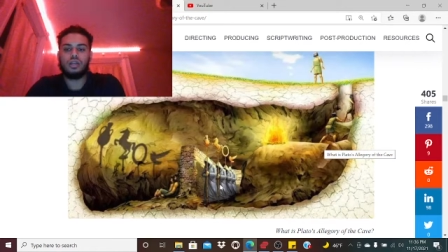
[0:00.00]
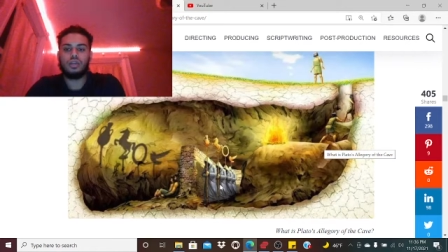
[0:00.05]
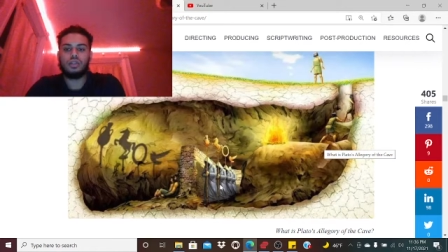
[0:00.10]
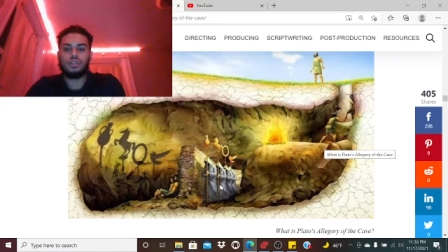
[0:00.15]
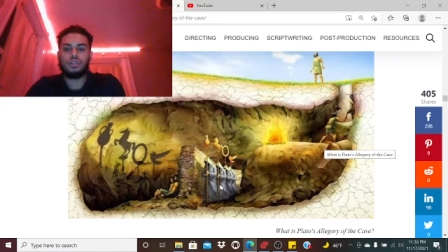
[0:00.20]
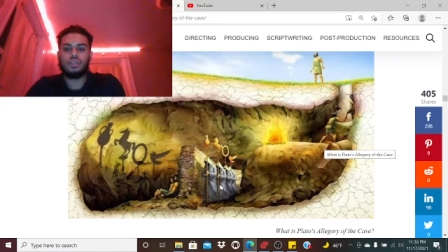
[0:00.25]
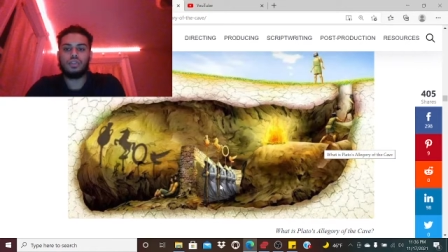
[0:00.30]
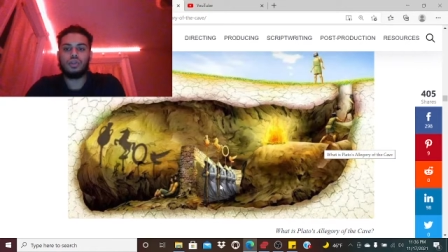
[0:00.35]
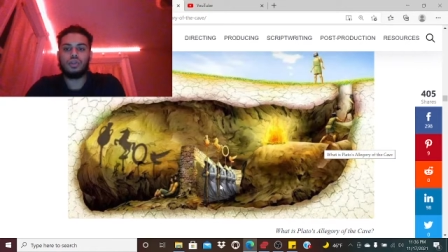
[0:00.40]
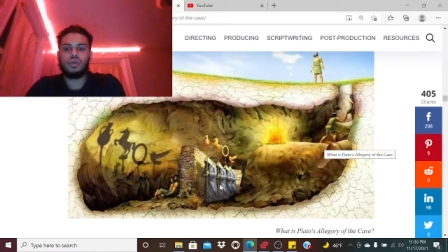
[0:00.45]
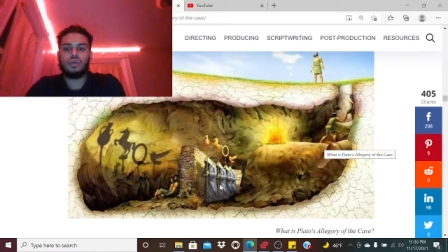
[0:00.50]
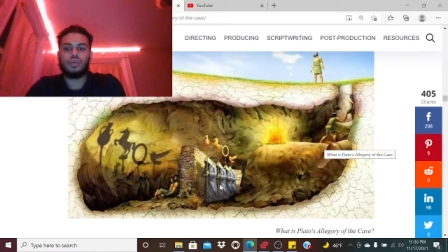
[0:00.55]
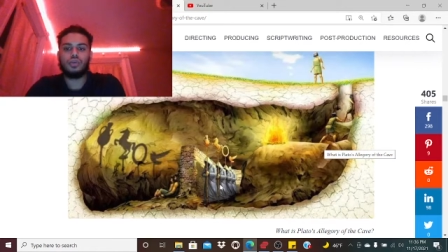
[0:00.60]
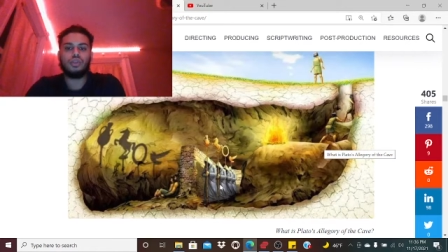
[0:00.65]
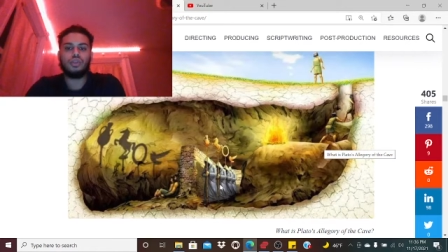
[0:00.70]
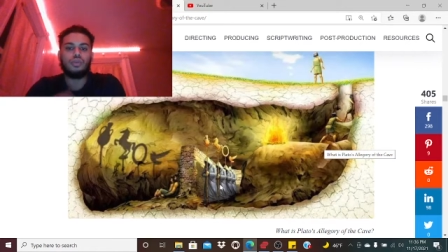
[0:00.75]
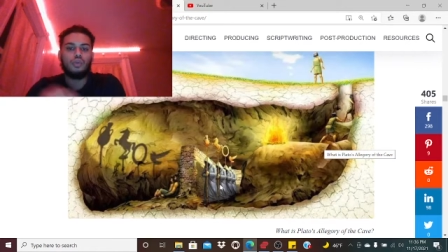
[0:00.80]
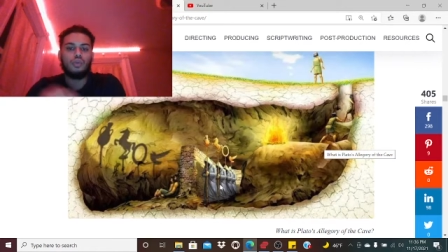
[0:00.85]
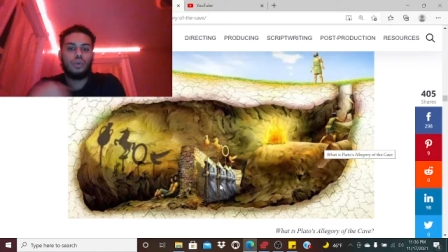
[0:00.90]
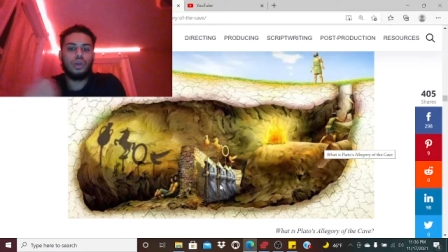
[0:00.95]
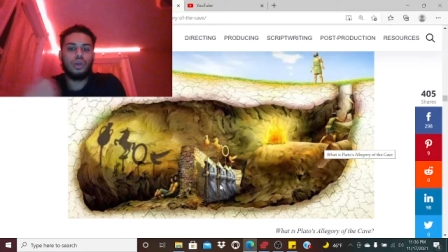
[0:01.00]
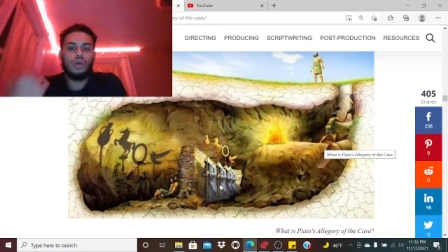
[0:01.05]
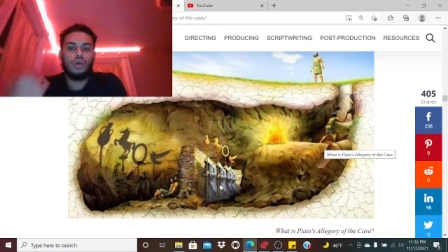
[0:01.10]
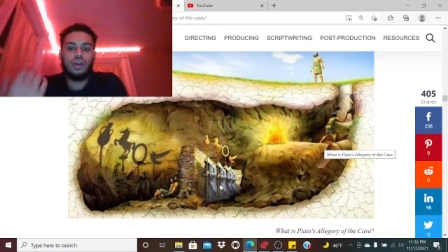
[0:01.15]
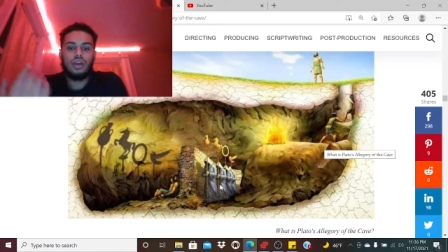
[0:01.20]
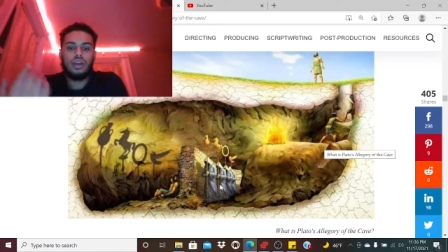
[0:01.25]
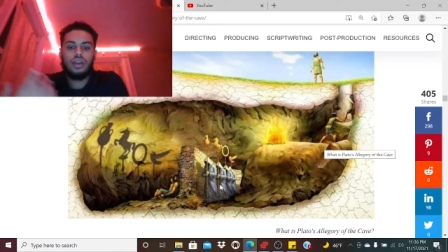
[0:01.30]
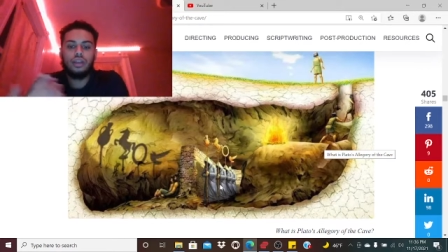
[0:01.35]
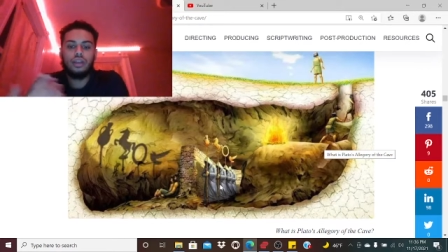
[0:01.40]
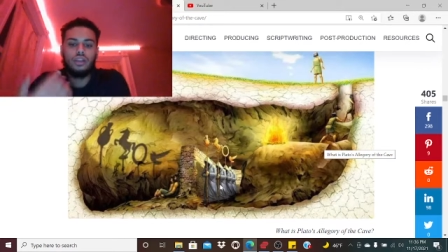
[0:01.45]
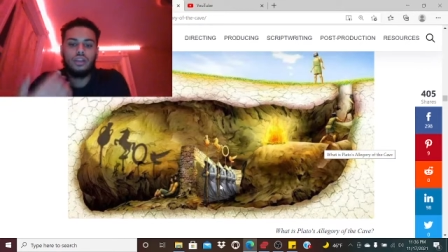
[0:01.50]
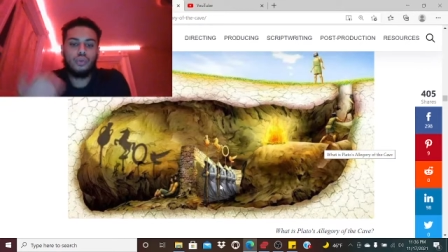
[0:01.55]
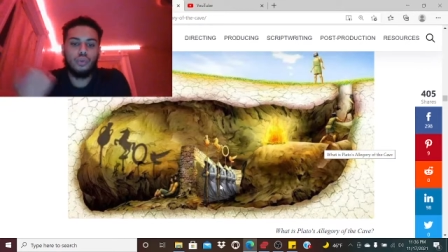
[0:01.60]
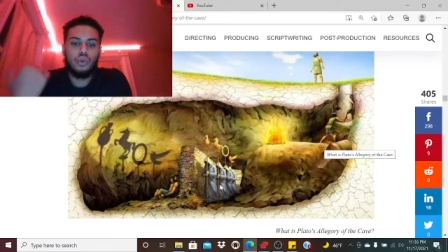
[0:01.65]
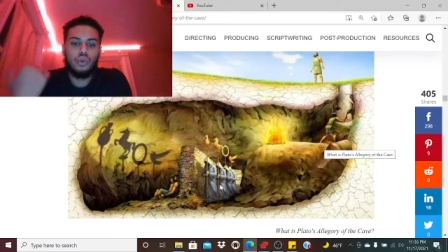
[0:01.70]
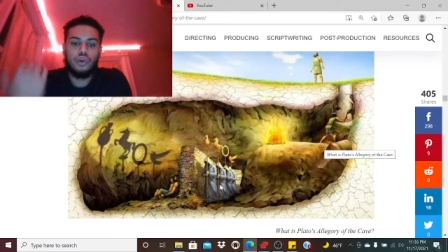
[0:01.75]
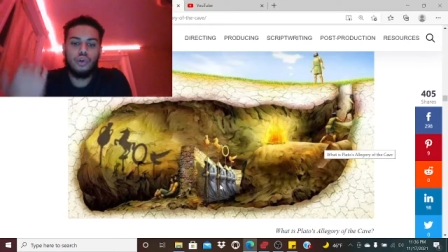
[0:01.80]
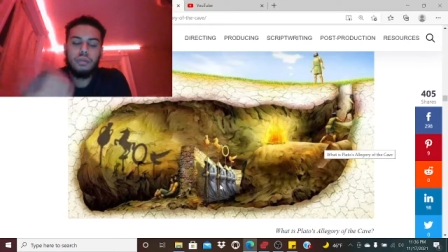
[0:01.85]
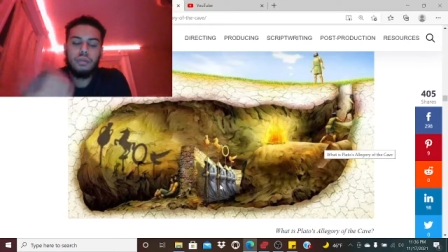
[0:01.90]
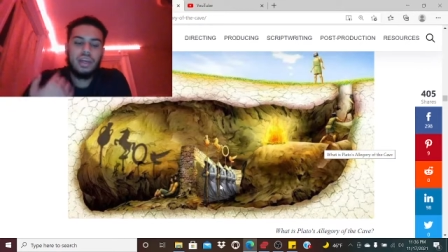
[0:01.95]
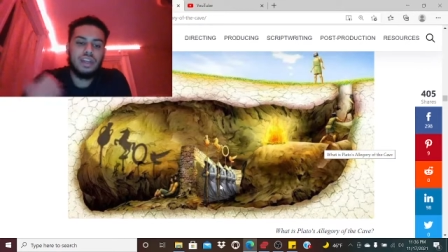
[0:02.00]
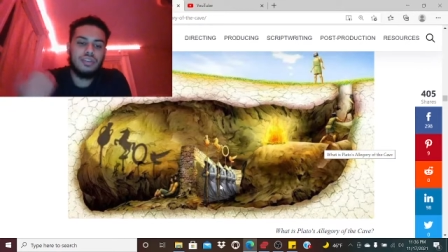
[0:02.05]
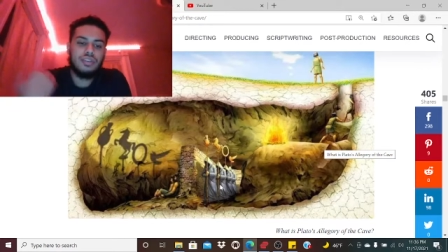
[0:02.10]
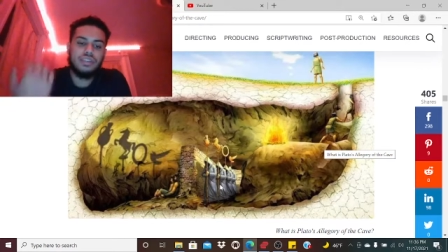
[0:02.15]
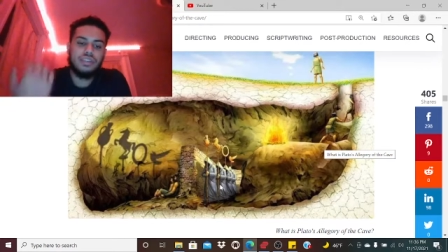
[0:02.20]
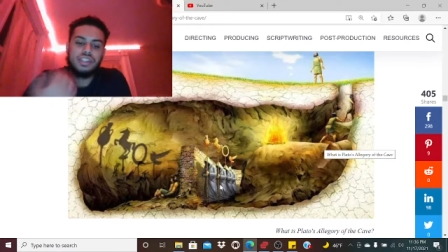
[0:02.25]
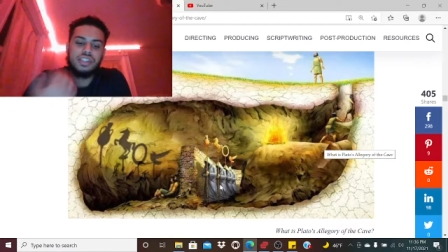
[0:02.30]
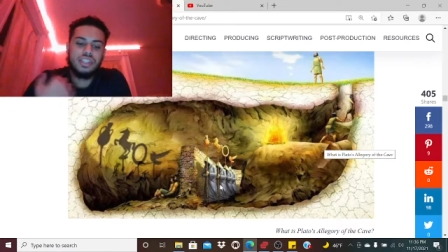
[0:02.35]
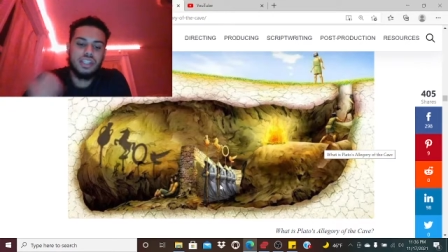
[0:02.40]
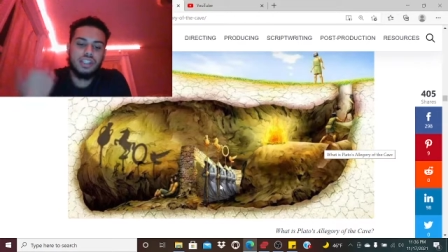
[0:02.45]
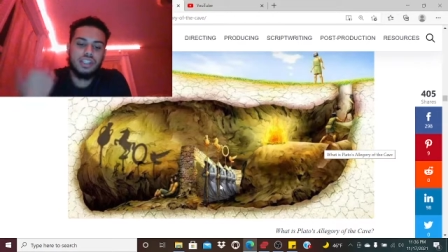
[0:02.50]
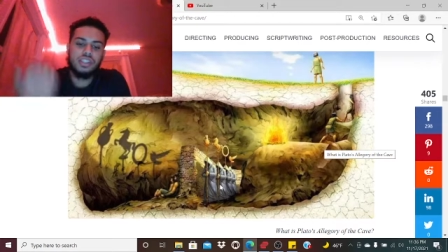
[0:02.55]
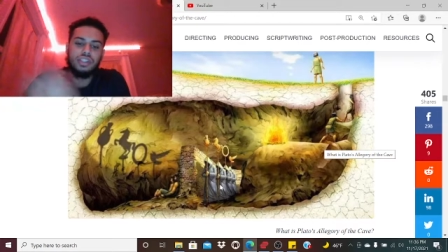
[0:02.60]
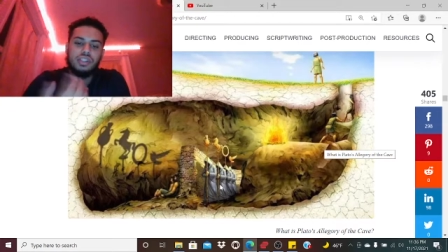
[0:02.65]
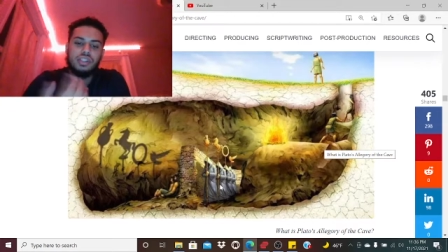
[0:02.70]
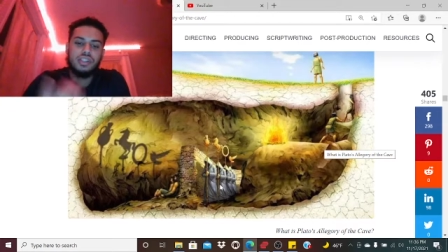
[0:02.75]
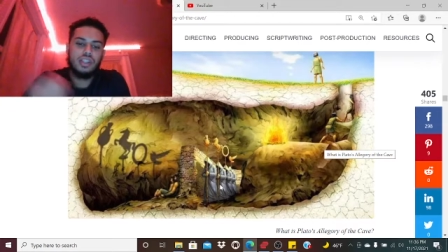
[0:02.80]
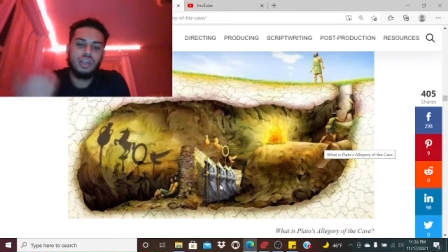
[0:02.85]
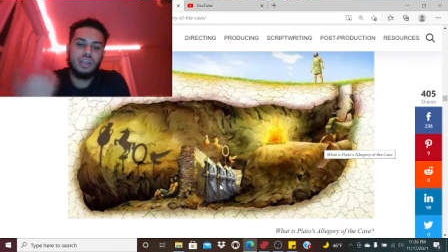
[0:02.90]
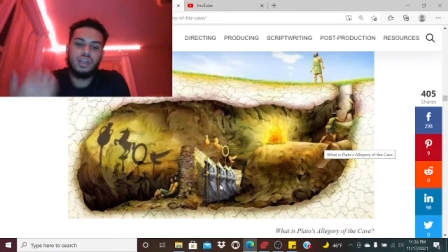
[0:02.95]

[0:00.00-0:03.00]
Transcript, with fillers: So the real the real manifestation